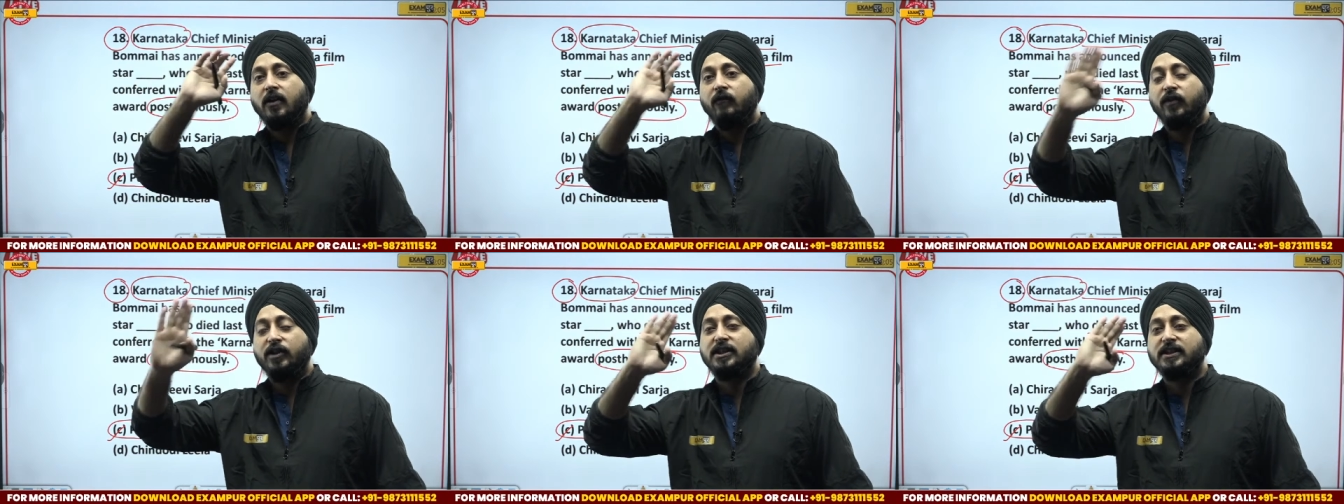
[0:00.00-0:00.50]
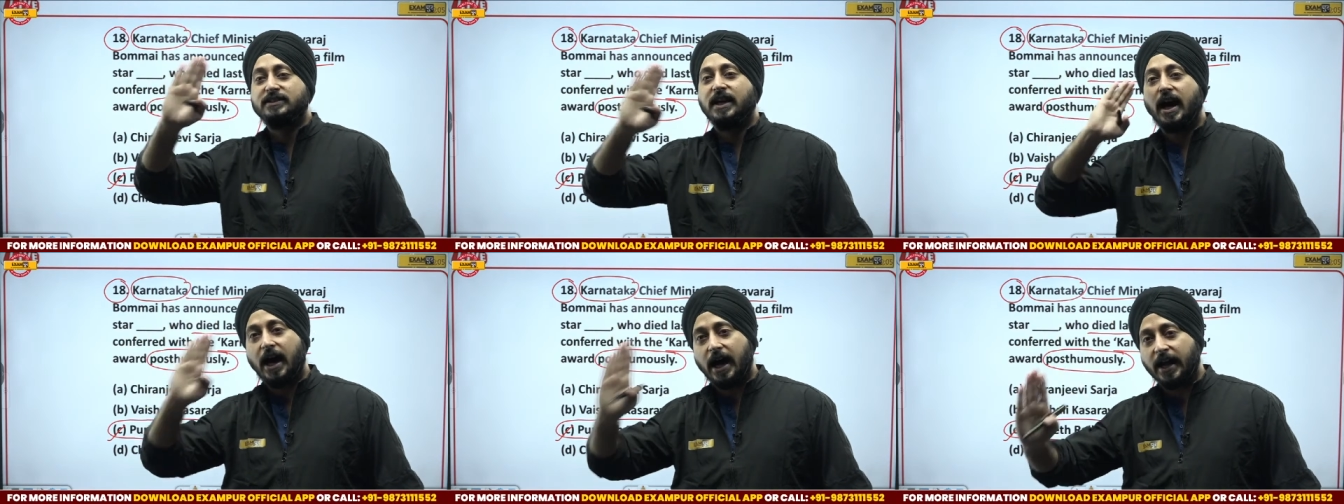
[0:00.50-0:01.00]
Which is the
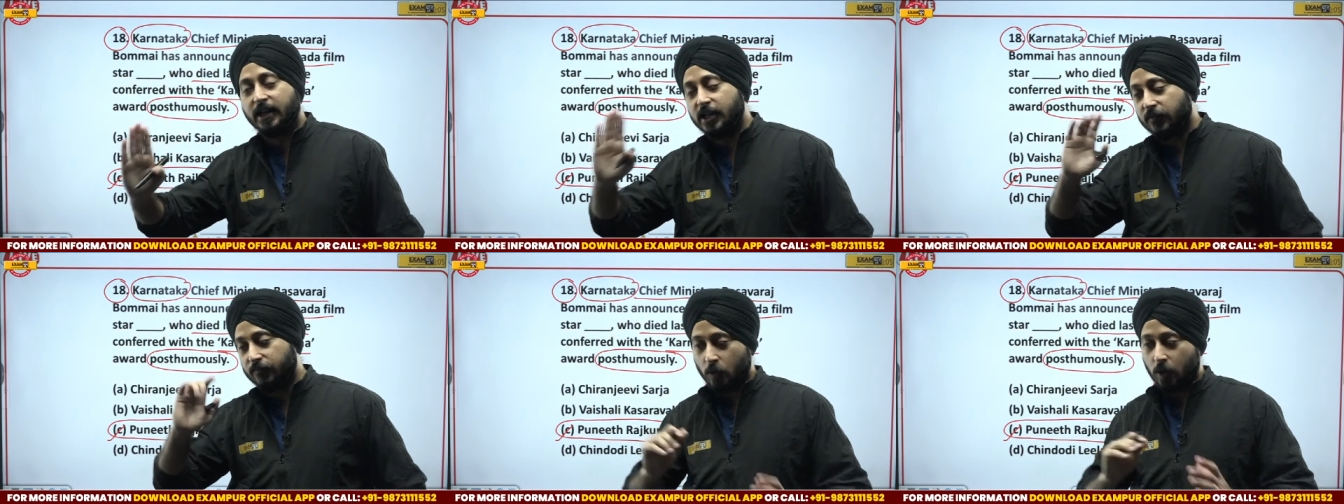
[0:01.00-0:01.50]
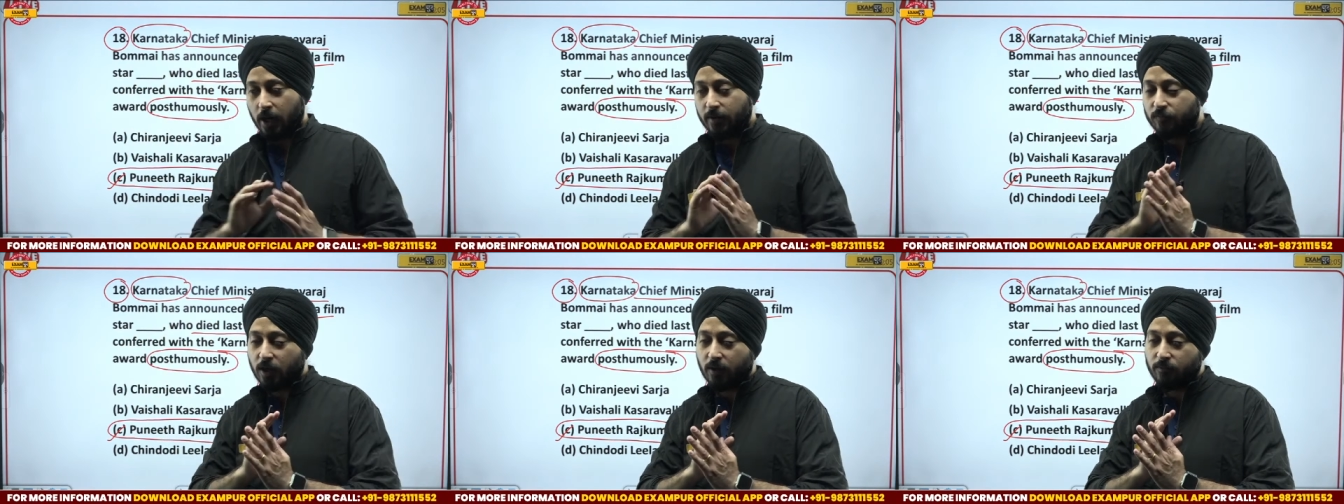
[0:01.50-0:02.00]
higher? If you are
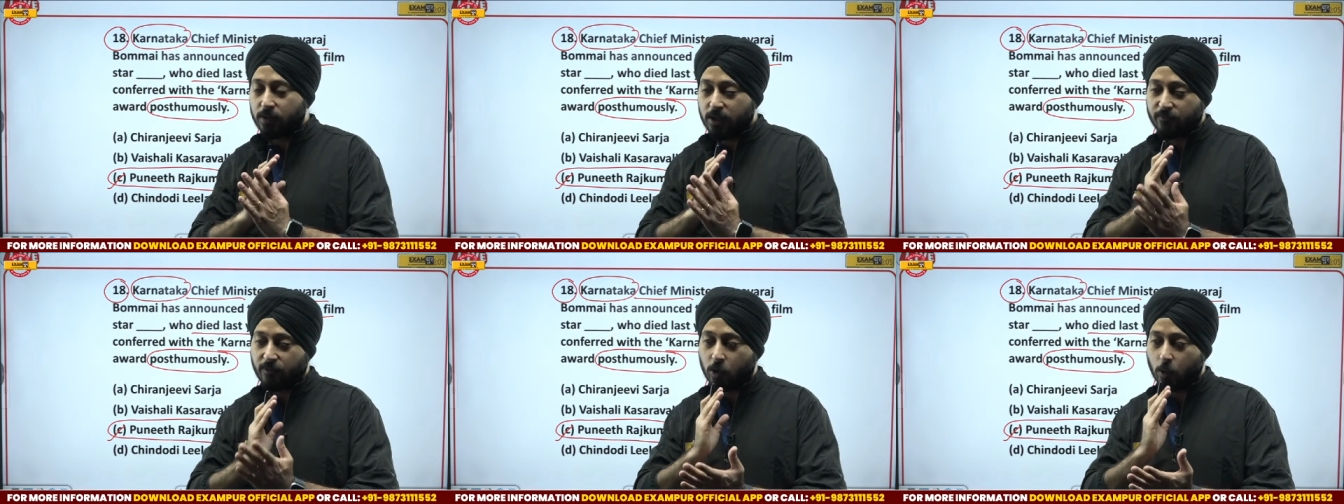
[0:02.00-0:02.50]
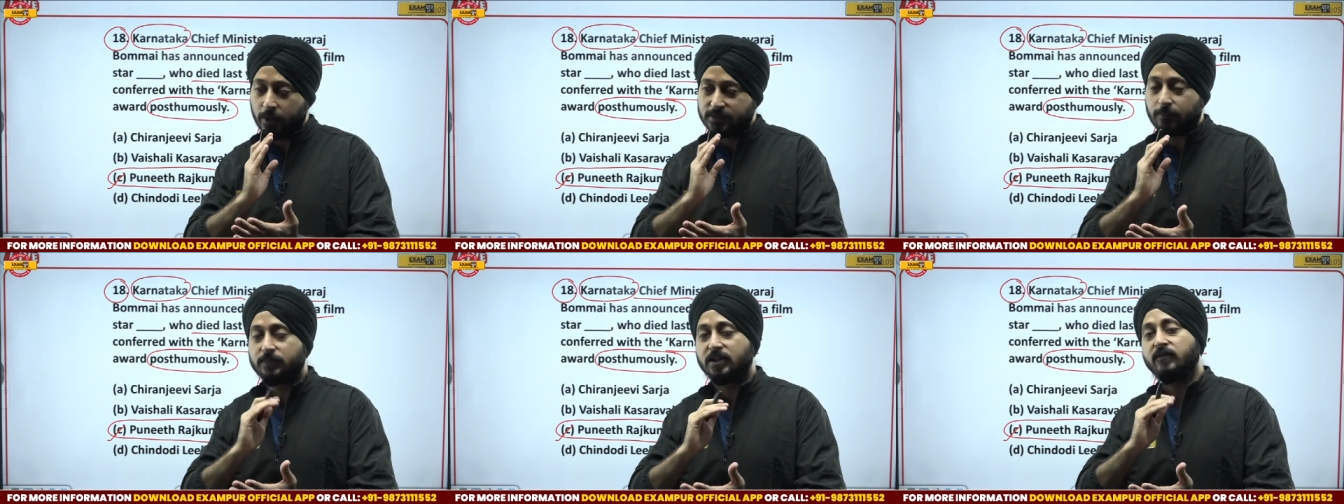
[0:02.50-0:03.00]
if you have if you are doing
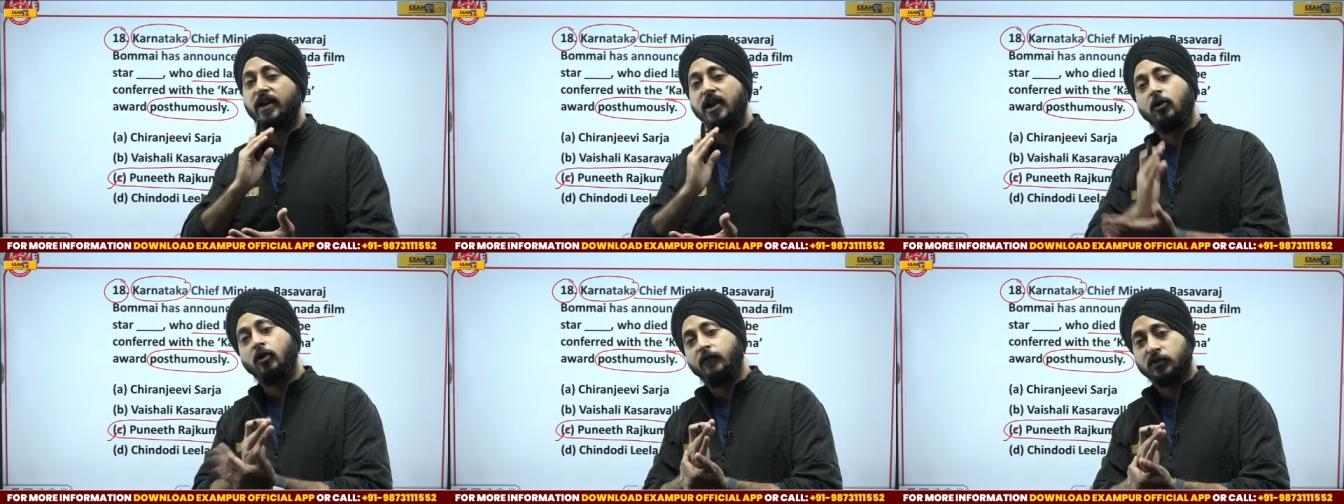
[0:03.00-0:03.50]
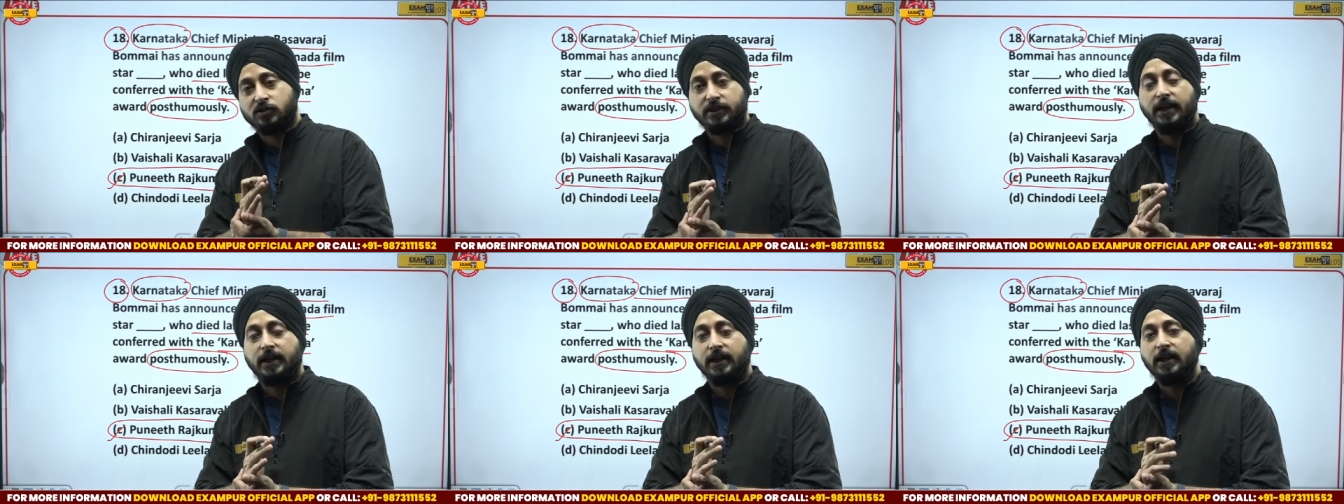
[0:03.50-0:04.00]
something very good for
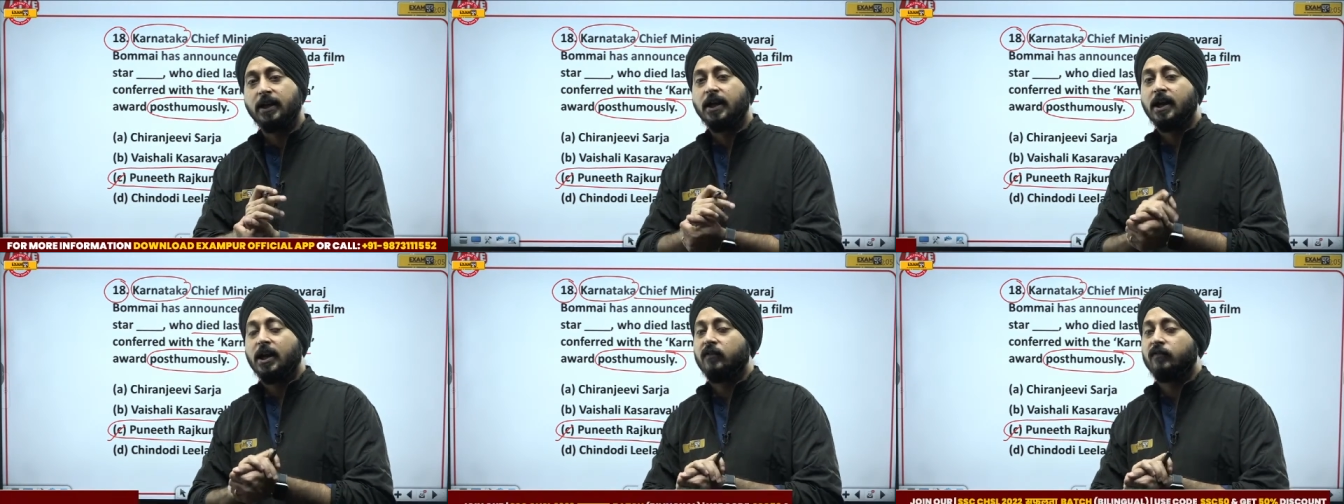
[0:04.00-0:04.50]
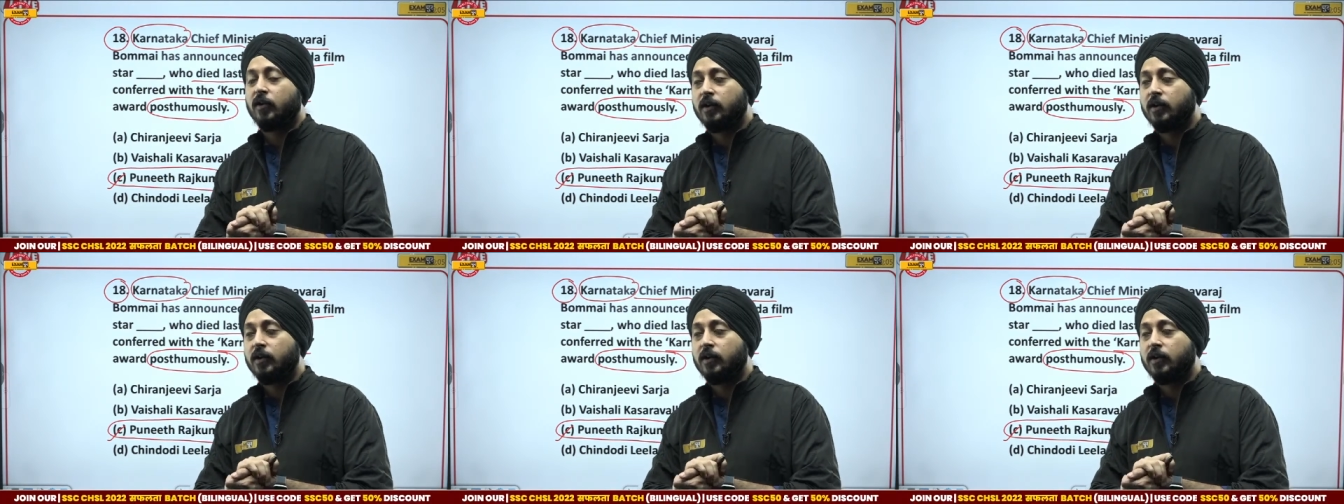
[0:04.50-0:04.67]
society, if you are